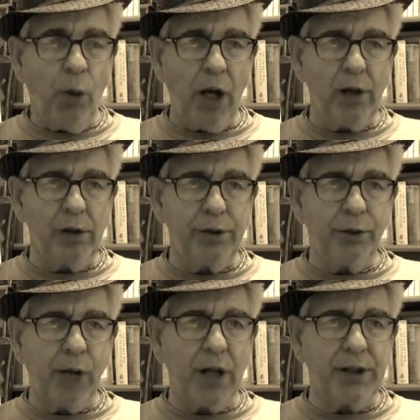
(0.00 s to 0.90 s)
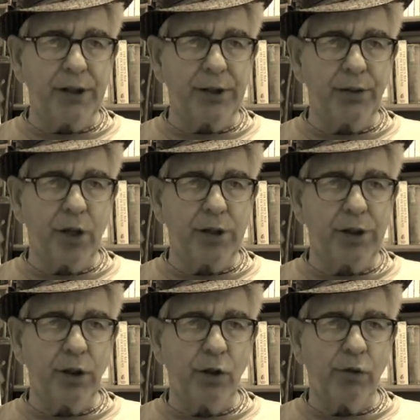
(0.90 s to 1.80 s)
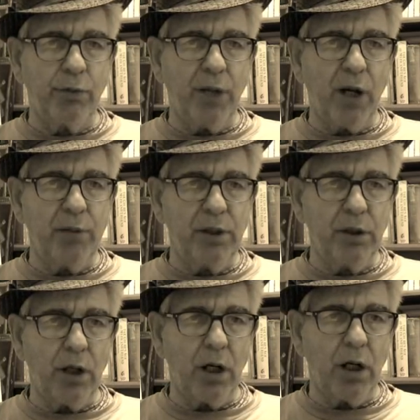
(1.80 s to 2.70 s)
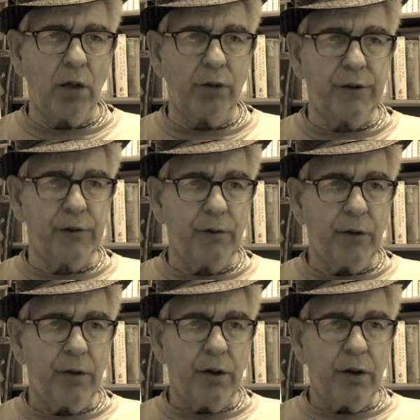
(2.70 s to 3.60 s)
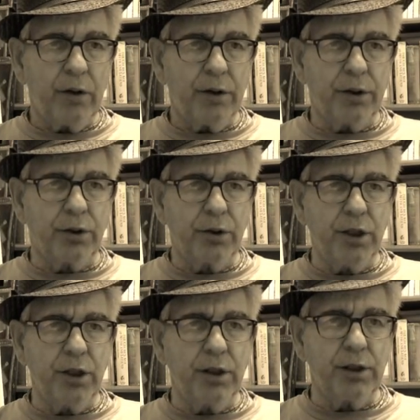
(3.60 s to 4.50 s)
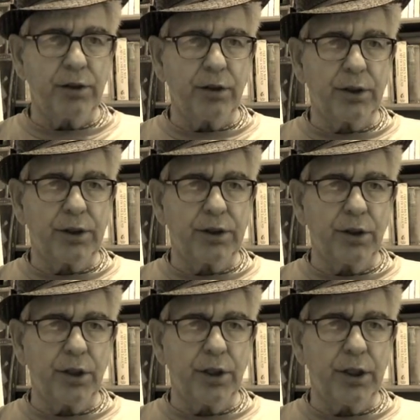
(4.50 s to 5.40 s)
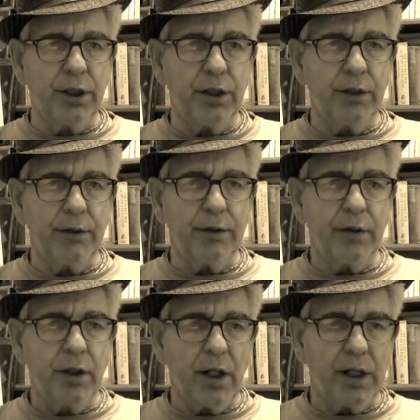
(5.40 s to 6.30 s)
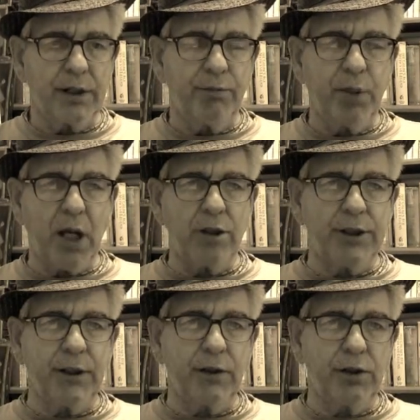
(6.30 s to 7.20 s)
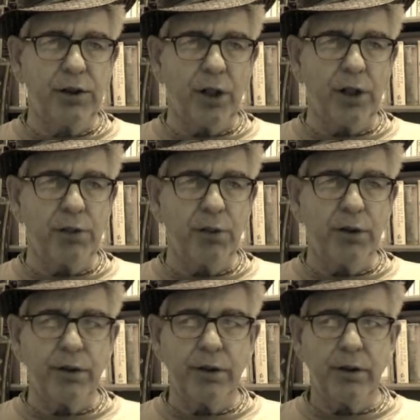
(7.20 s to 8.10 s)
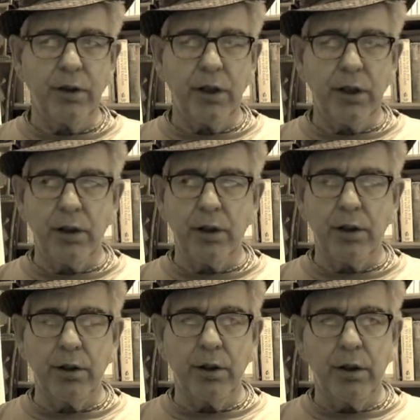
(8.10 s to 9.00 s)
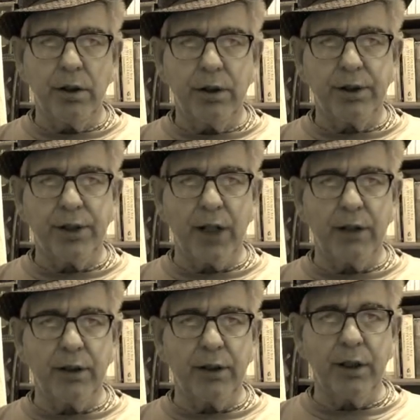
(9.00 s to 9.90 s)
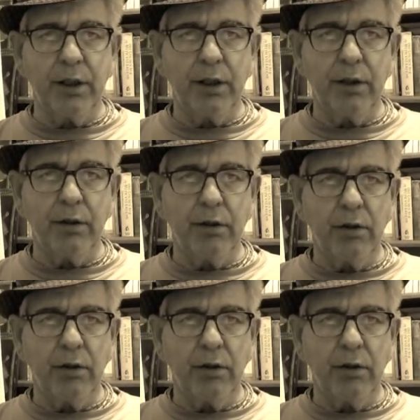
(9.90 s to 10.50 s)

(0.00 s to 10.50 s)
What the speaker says: Wild grasses rustle over Babi Yar. The trees look sternly, as a passing judgment. Here, silently,